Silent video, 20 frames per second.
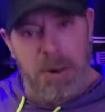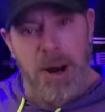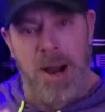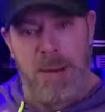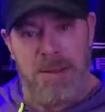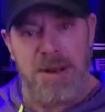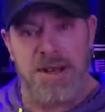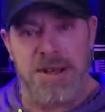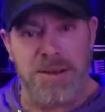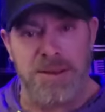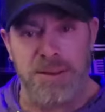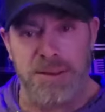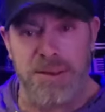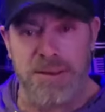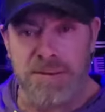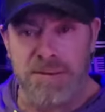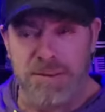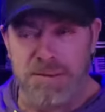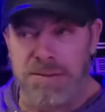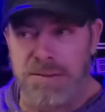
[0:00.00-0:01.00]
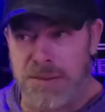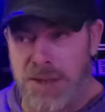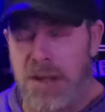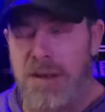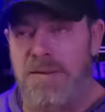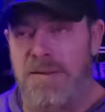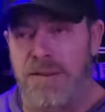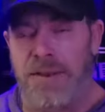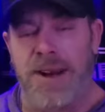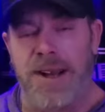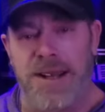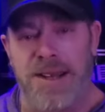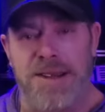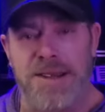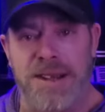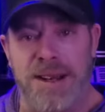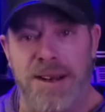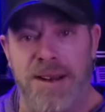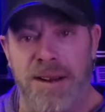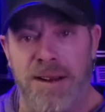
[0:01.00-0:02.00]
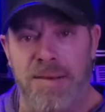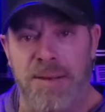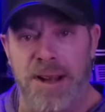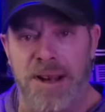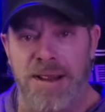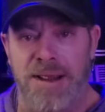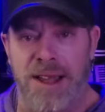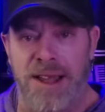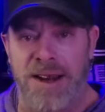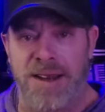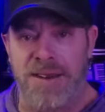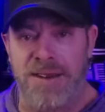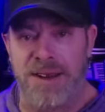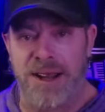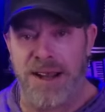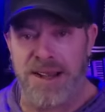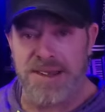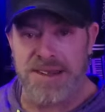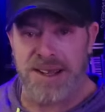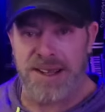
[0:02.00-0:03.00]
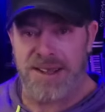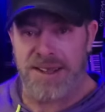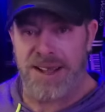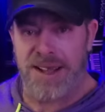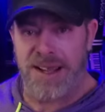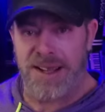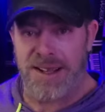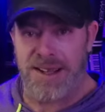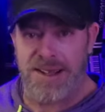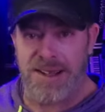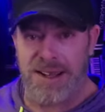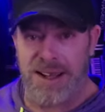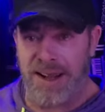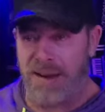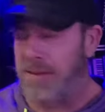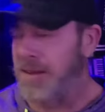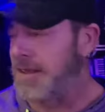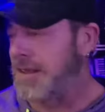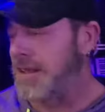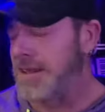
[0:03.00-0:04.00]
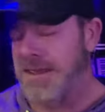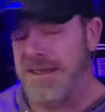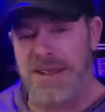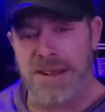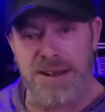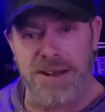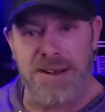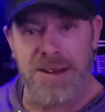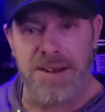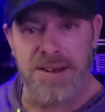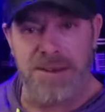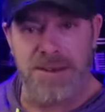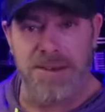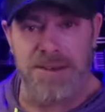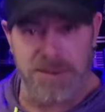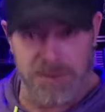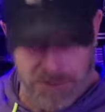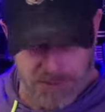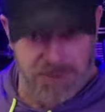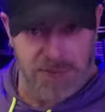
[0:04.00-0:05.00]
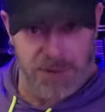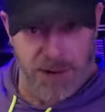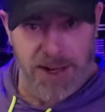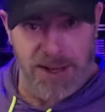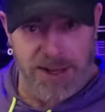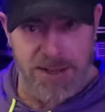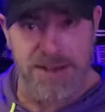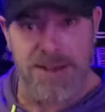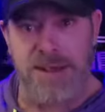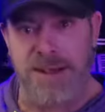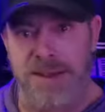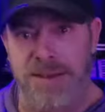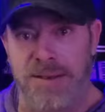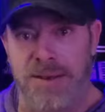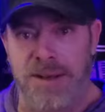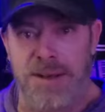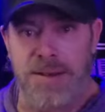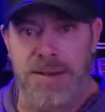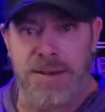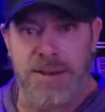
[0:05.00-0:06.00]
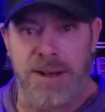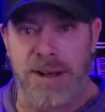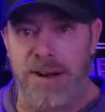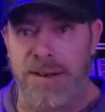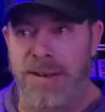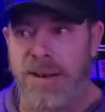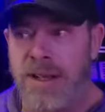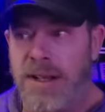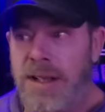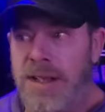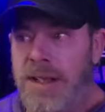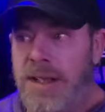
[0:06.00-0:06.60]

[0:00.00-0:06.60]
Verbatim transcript: brought me good friends. You know, I've met a lot of you guys online, and I would consider you friends, and we, you know,